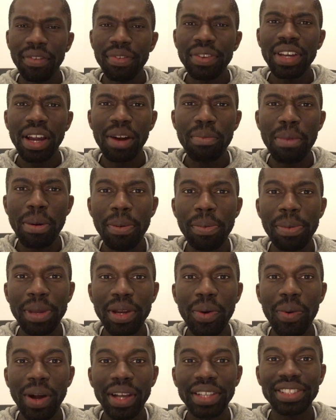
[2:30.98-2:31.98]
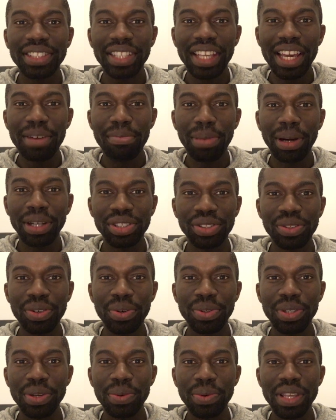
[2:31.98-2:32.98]
think I remember being quite scared by
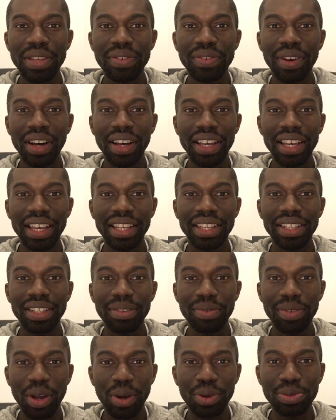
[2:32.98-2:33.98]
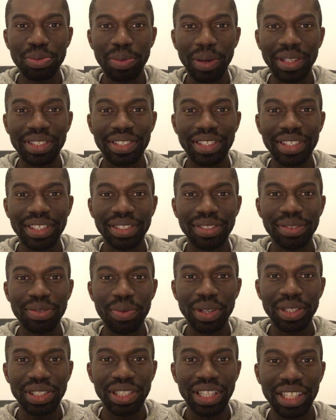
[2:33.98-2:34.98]
Sigourney Weaver in Ghostbusters
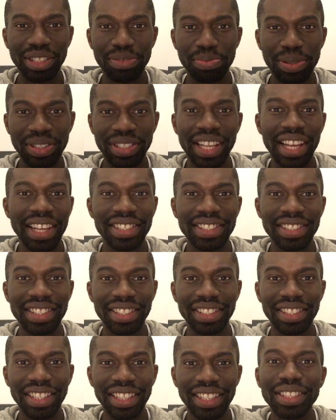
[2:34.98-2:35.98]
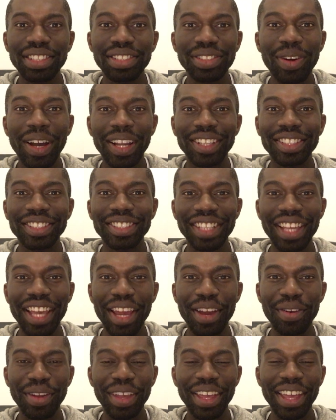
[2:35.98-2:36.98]
when she gets possessed, and it's kind of
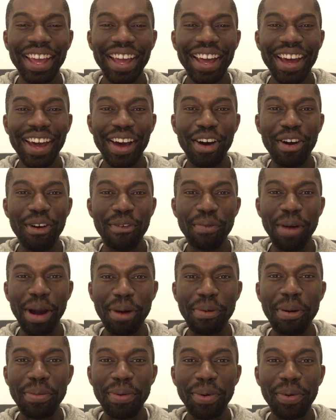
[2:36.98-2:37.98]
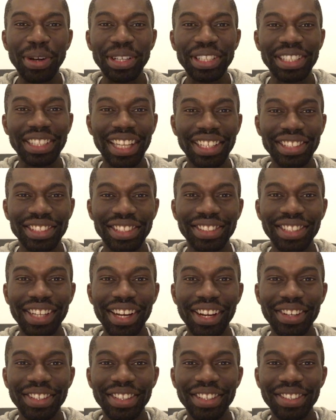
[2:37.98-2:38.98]
scary. But I remember watching that as a
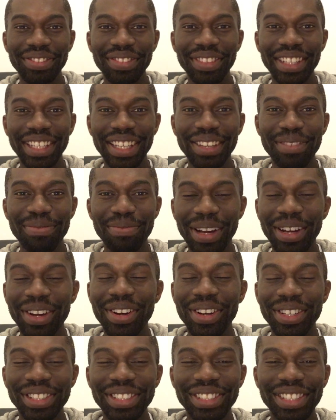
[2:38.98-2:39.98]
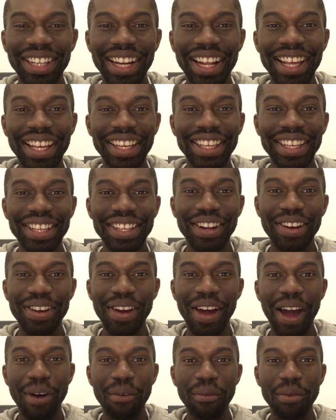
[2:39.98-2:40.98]
child and thinking, my gosh, like, you know,
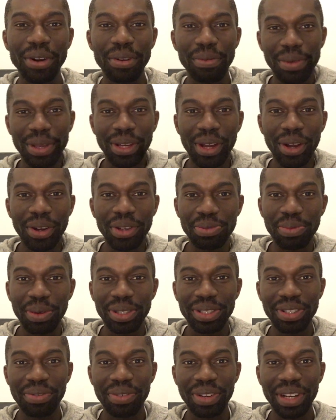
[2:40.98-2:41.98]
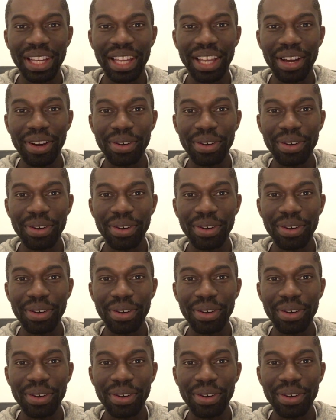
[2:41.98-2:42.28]
I want to be a Ghostbuster when I get